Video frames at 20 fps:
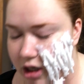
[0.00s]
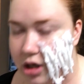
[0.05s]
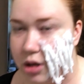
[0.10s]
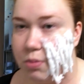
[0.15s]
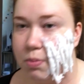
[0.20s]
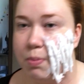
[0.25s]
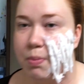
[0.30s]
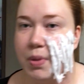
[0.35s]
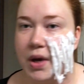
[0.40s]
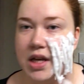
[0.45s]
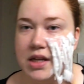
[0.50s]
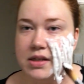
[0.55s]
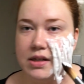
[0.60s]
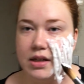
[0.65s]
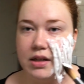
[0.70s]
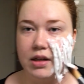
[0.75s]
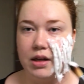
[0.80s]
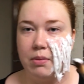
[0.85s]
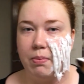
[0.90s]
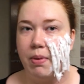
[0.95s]
and you're
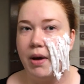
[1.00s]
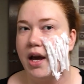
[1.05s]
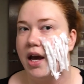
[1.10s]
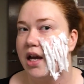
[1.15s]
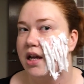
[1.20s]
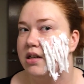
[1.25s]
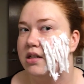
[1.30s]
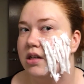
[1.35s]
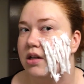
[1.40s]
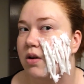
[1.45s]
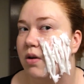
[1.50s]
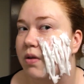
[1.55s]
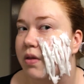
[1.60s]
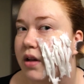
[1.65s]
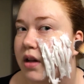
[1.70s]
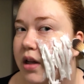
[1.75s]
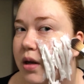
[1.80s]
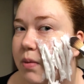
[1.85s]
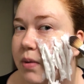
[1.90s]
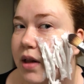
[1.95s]
basically painting on
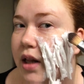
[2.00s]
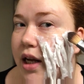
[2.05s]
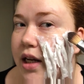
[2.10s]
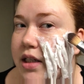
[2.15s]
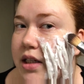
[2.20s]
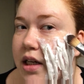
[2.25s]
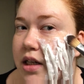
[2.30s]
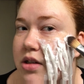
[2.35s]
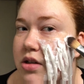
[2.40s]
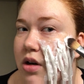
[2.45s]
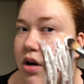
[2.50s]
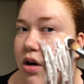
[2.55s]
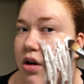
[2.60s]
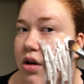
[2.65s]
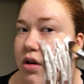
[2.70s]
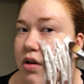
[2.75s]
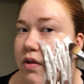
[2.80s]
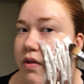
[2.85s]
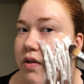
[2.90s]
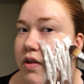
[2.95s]
the liquid latex
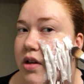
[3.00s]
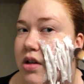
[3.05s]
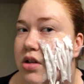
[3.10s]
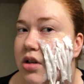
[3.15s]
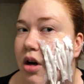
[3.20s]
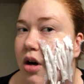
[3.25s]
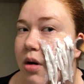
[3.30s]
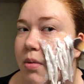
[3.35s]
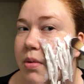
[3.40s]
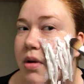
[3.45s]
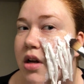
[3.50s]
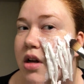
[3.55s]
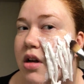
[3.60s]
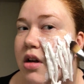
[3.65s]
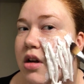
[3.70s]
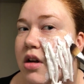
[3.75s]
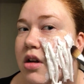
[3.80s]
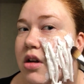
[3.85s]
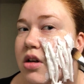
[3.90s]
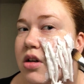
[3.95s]
over the top
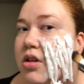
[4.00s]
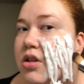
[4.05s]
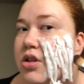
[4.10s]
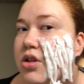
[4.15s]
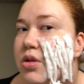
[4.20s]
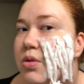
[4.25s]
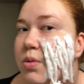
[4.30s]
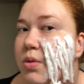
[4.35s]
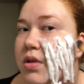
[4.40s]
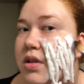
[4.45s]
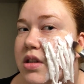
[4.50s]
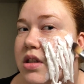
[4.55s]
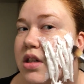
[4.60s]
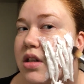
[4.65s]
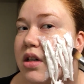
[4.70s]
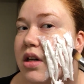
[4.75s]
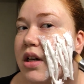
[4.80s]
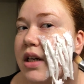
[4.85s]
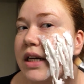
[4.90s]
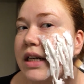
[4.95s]
because you want to
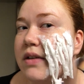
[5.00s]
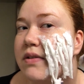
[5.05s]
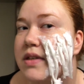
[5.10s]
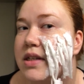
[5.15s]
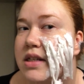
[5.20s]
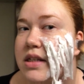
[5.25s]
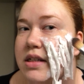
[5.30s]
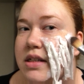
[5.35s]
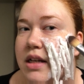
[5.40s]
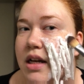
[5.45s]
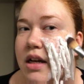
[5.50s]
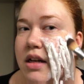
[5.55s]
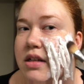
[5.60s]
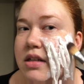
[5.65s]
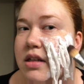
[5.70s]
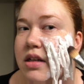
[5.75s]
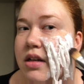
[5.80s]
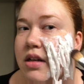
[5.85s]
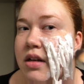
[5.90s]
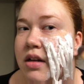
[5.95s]
kind of
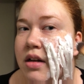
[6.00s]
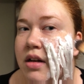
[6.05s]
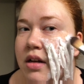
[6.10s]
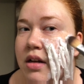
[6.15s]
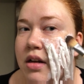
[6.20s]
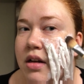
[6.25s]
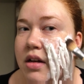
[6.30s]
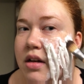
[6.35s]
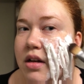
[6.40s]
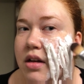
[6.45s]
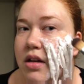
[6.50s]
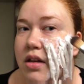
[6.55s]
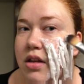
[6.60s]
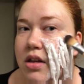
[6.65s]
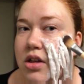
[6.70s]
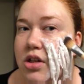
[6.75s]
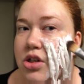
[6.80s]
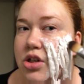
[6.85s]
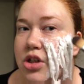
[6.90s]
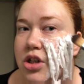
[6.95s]
set
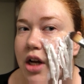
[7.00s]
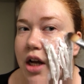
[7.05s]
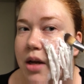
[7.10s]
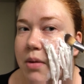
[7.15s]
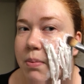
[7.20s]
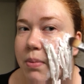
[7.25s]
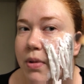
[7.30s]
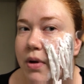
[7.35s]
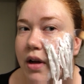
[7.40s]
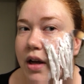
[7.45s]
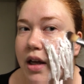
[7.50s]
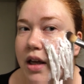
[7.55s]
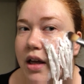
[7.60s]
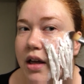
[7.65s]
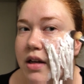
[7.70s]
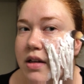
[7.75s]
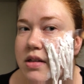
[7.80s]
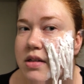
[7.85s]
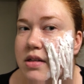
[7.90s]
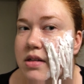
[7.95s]
the shape, I
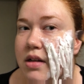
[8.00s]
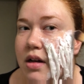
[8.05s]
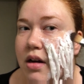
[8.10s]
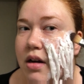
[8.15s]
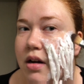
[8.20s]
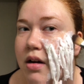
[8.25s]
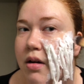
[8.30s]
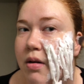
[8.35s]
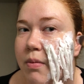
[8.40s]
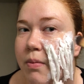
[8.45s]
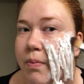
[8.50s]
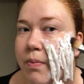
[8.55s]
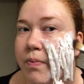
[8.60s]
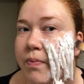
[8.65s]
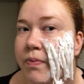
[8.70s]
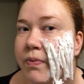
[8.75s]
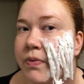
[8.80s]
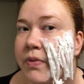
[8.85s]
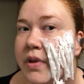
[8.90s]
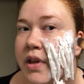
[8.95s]
guess.
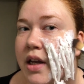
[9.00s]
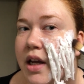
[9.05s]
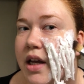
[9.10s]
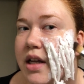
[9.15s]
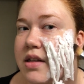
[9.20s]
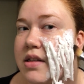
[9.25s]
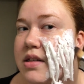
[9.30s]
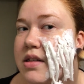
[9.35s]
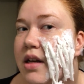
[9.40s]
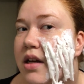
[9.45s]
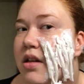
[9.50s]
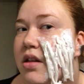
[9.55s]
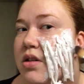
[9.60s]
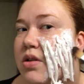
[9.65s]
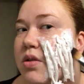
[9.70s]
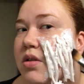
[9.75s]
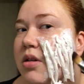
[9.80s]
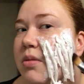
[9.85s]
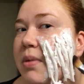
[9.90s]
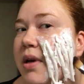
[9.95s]
And set the
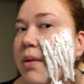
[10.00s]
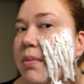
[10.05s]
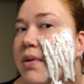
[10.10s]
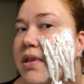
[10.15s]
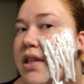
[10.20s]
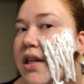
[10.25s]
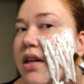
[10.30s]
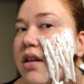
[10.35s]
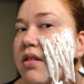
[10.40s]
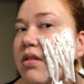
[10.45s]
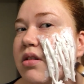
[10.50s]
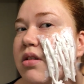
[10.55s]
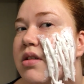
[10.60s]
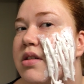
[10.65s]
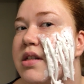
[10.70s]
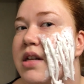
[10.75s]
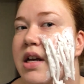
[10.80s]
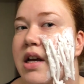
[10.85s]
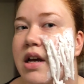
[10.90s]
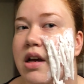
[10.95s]
toilet paper down,
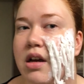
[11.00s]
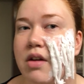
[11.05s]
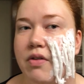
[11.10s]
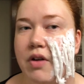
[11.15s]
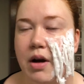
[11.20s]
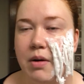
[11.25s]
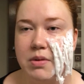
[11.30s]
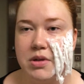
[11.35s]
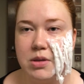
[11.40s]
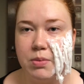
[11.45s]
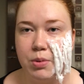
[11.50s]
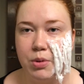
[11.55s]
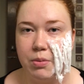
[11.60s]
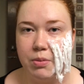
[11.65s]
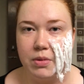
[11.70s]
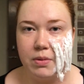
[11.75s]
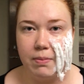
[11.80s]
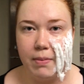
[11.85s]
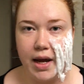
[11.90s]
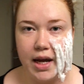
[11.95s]
because if I was to
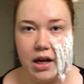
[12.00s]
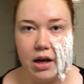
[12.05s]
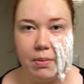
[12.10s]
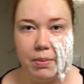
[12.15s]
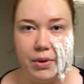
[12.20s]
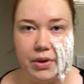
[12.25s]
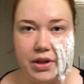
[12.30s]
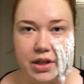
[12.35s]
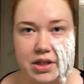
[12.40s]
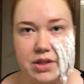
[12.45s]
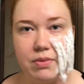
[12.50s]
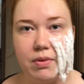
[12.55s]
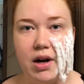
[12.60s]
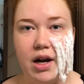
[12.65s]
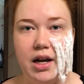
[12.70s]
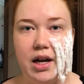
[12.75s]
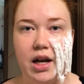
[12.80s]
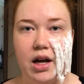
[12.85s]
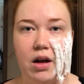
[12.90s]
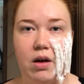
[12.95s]
put makeup on this
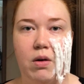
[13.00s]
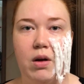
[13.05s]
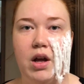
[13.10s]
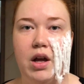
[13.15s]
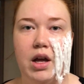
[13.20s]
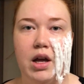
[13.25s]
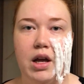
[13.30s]
right now,